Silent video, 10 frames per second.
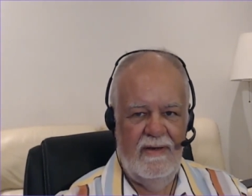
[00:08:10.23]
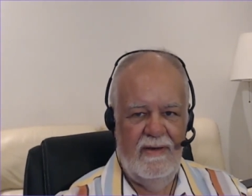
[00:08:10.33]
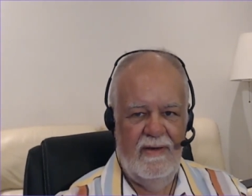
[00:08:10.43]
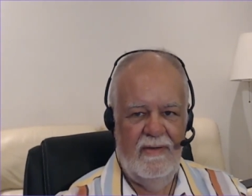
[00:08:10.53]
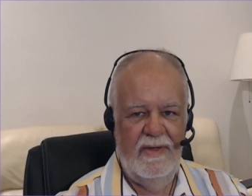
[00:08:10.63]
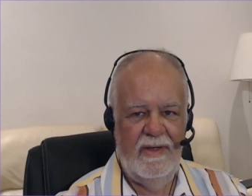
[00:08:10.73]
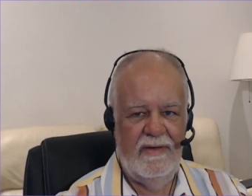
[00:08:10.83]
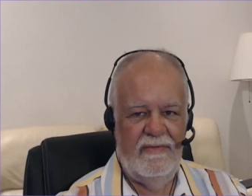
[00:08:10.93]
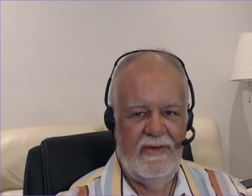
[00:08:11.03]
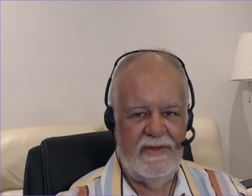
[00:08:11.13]
All the other
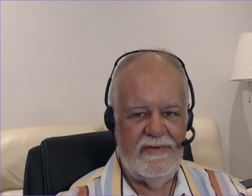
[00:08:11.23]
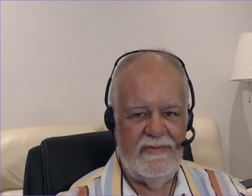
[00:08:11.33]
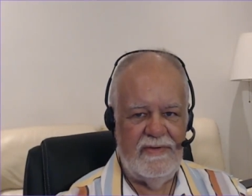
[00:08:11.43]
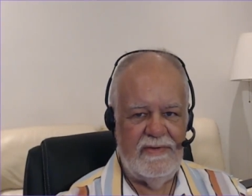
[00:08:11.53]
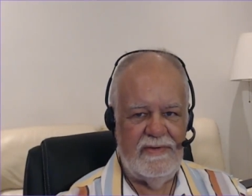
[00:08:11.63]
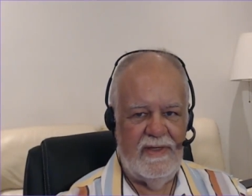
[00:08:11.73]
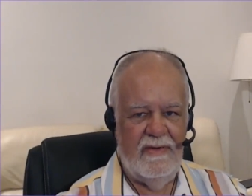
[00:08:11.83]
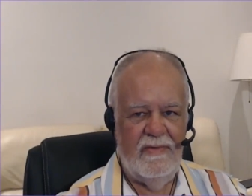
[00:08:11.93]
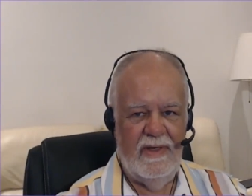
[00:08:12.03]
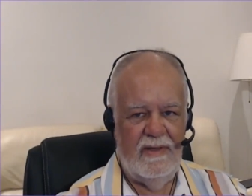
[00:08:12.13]
philosophers were
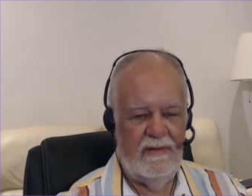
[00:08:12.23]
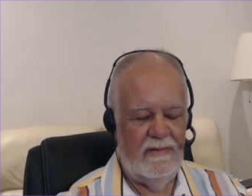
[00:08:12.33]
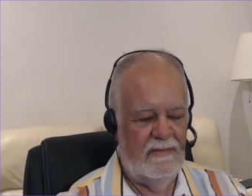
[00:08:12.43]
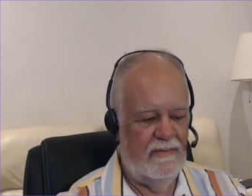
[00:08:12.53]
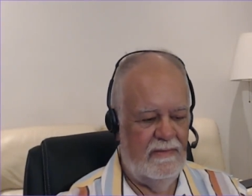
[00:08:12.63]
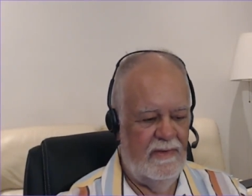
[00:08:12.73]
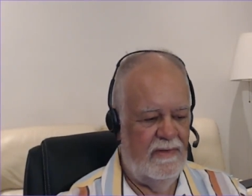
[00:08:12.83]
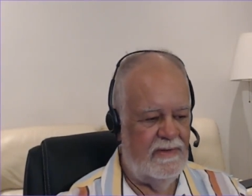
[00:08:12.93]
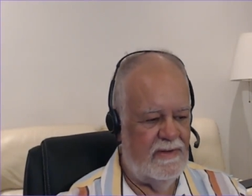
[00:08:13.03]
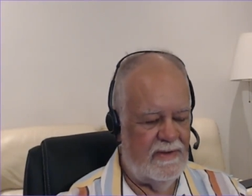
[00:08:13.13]
saying, "Well,
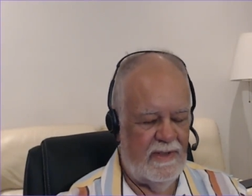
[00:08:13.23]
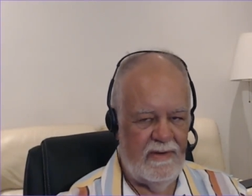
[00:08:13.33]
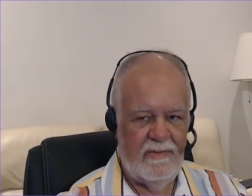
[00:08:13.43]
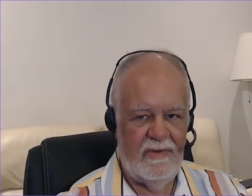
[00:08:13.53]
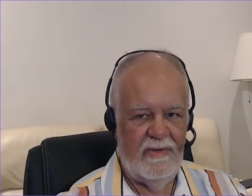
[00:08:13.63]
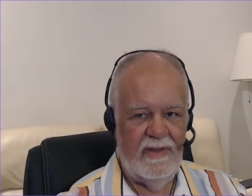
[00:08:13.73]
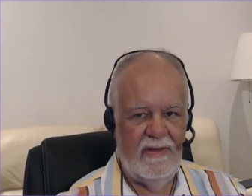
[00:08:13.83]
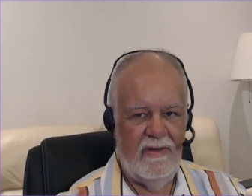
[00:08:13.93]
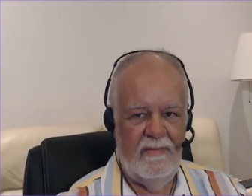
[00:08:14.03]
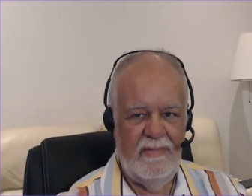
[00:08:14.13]
this is terrible. There
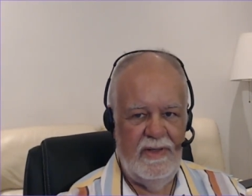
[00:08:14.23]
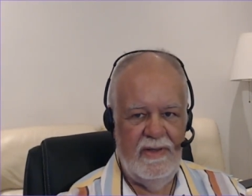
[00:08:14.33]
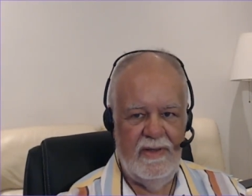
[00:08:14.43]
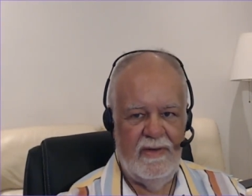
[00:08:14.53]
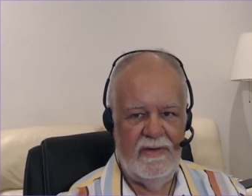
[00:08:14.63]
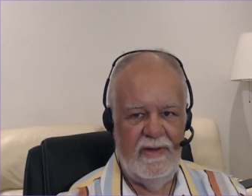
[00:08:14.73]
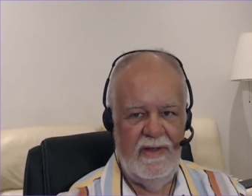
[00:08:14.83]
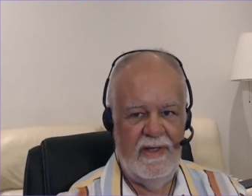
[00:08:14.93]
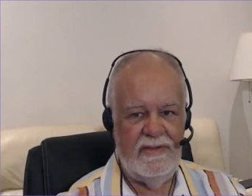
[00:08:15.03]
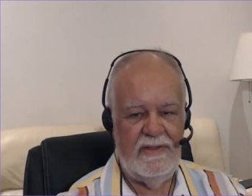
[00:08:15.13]
can't be a God." It
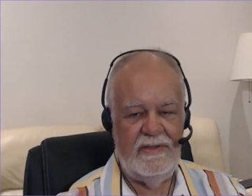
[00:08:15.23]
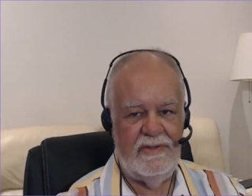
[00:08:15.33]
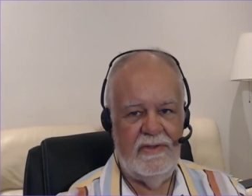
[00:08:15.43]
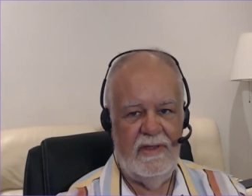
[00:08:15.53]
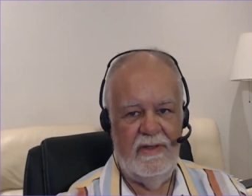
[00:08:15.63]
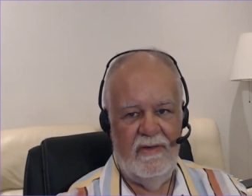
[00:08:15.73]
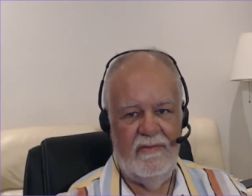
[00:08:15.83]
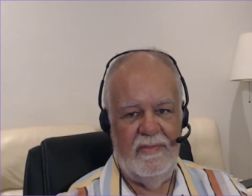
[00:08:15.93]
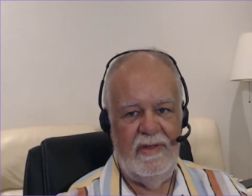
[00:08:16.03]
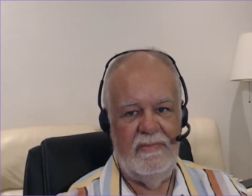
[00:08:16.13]
actually shook a lot of
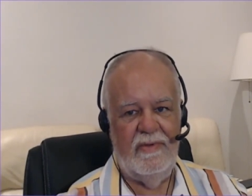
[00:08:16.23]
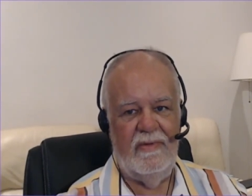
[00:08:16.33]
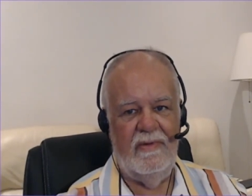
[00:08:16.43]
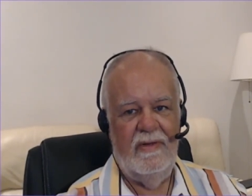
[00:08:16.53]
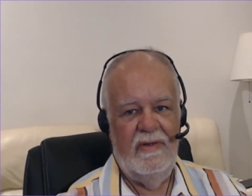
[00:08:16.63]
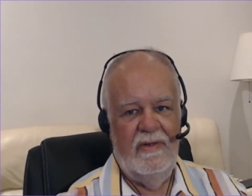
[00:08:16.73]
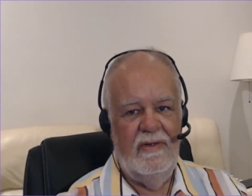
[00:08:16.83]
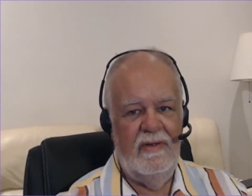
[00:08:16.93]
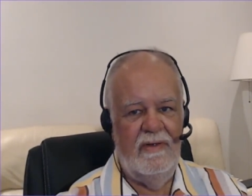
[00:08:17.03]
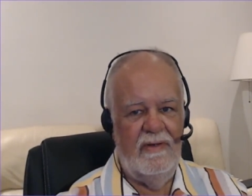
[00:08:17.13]
people.
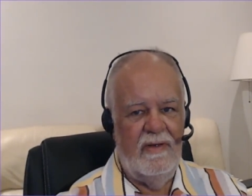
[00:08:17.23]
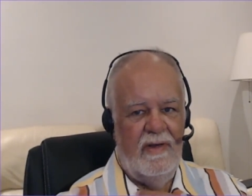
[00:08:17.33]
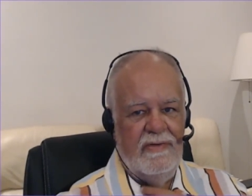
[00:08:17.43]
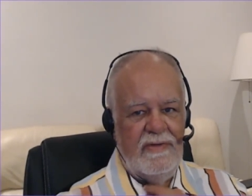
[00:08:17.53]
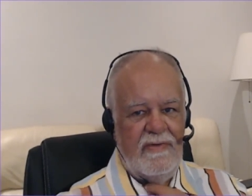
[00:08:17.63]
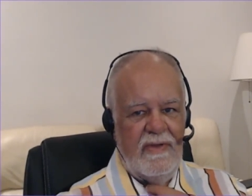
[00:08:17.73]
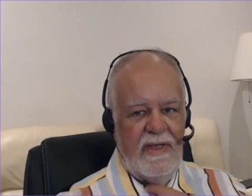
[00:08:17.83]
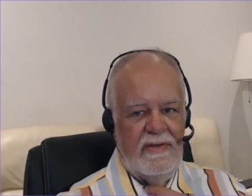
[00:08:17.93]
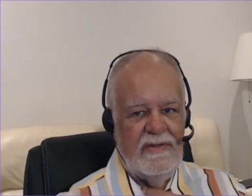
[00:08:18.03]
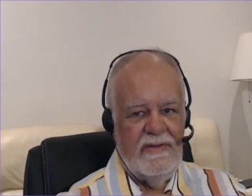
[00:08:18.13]
That hundreds of
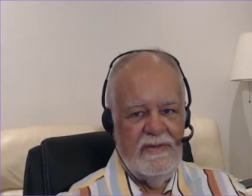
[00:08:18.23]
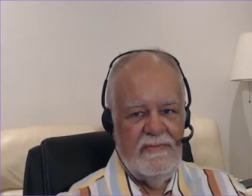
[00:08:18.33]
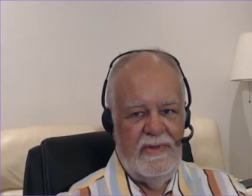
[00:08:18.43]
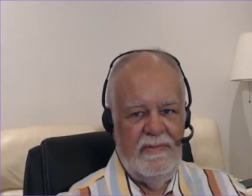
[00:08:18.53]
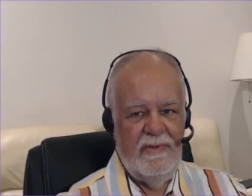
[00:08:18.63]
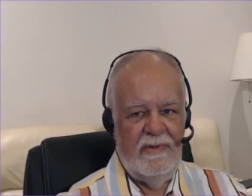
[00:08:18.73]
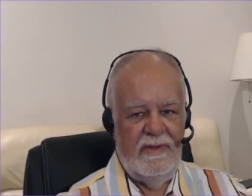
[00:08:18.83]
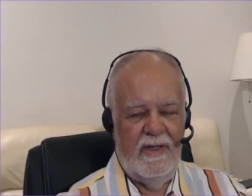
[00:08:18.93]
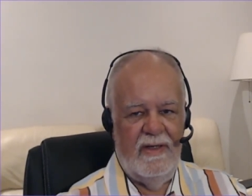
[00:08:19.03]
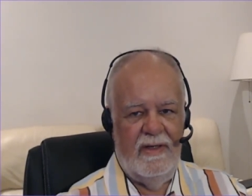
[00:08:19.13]
thousands of people
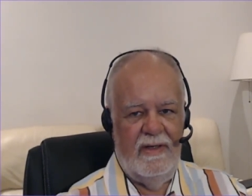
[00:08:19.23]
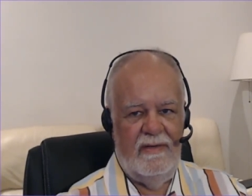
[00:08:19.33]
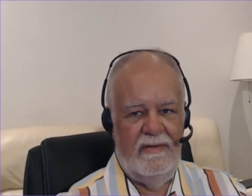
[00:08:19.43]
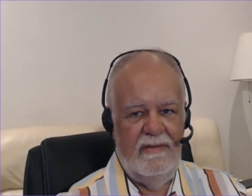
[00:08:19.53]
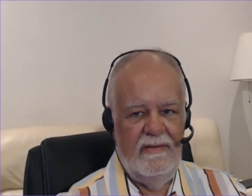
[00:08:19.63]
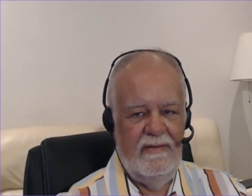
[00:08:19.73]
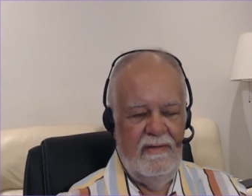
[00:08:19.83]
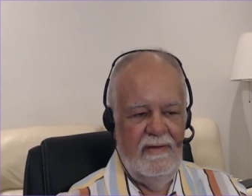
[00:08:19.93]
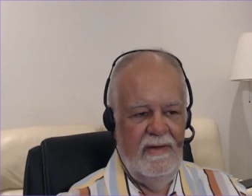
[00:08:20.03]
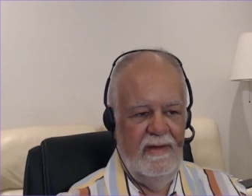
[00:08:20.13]
died
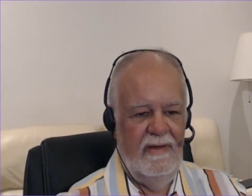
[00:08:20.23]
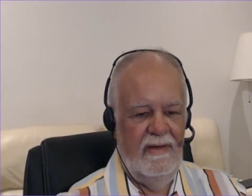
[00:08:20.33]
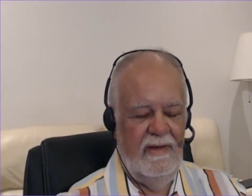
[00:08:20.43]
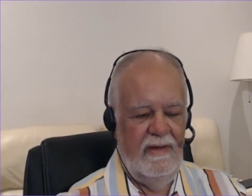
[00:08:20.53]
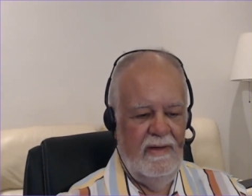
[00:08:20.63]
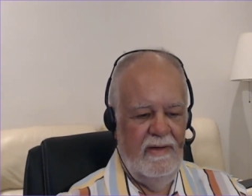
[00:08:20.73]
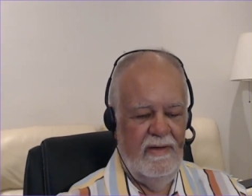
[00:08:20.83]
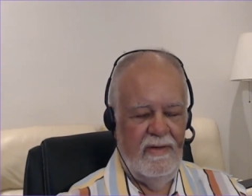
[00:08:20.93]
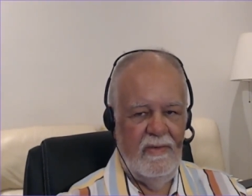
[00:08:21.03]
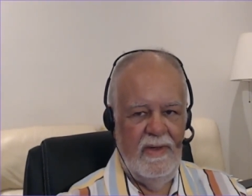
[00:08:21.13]
in the
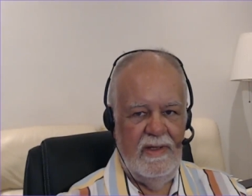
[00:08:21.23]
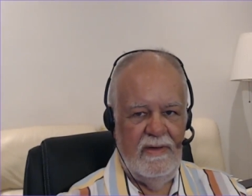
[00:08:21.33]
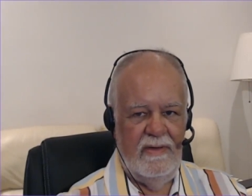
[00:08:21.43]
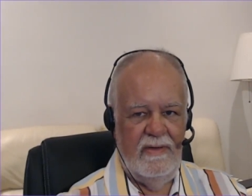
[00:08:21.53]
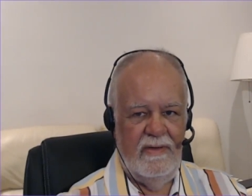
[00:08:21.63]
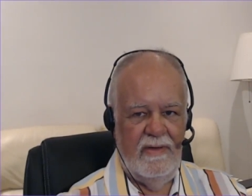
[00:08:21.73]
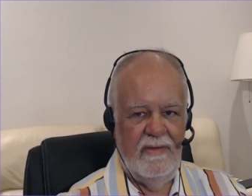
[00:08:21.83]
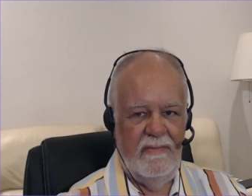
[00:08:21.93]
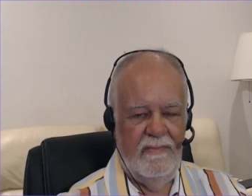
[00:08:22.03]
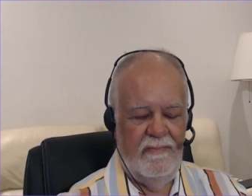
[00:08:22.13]
earthquake and
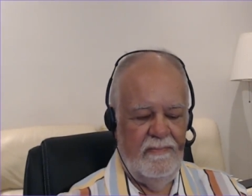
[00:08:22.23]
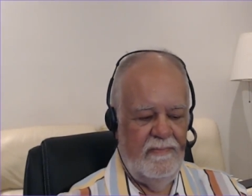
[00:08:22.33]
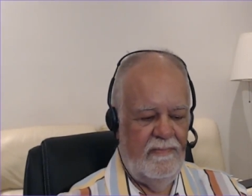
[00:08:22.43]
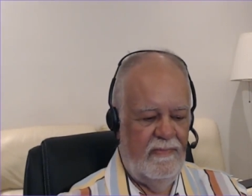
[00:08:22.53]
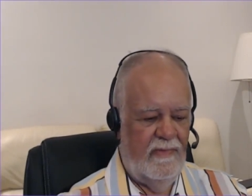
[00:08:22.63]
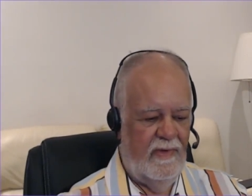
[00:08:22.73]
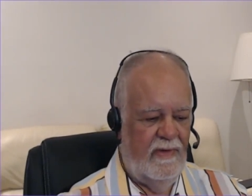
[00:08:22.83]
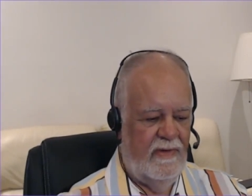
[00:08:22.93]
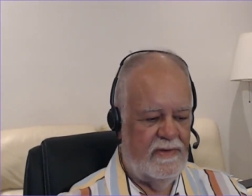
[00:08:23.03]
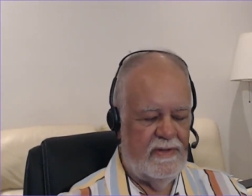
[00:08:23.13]
the
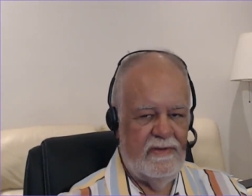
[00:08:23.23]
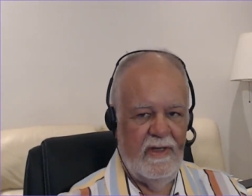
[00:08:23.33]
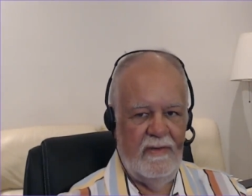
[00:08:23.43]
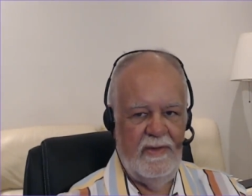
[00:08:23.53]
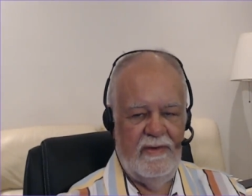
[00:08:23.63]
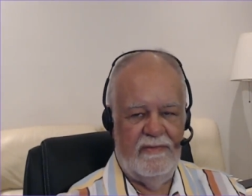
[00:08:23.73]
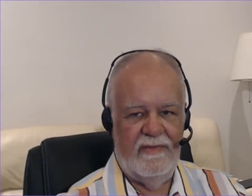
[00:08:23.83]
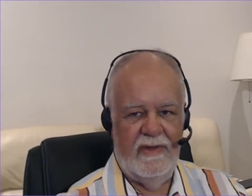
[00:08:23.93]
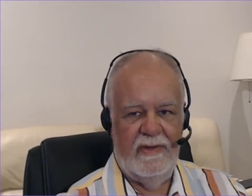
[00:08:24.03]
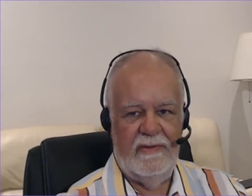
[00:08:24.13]
tsunami that
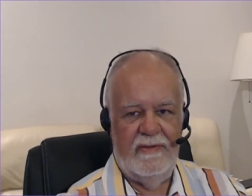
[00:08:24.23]
followed.